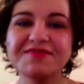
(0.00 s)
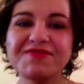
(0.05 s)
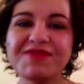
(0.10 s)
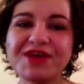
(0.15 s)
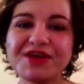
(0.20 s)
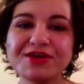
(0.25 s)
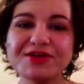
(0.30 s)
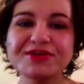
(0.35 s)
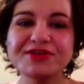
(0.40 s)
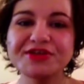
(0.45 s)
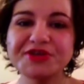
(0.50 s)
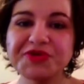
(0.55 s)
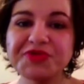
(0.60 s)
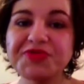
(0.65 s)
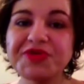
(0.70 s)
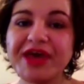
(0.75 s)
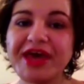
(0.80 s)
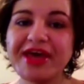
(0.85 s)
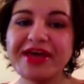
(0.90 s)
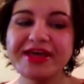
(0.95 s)
feel too
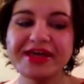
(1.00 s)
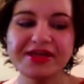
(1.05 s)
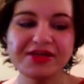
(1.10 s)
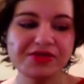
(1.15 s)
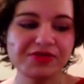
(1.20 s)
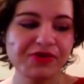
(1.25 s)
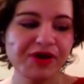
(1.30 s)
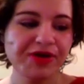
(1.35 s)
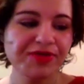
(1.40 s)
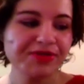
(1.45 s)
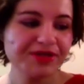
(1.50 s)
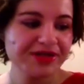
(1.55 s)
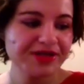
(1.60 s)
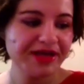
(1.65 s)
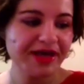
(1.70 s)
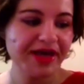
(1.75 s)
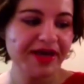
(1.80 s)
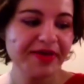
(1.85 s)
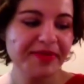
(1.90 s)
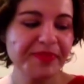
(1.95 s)
cakey throughout the
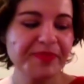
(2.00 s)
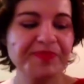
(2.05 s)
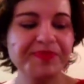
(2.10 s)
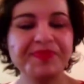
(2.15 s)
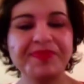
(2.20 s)
day.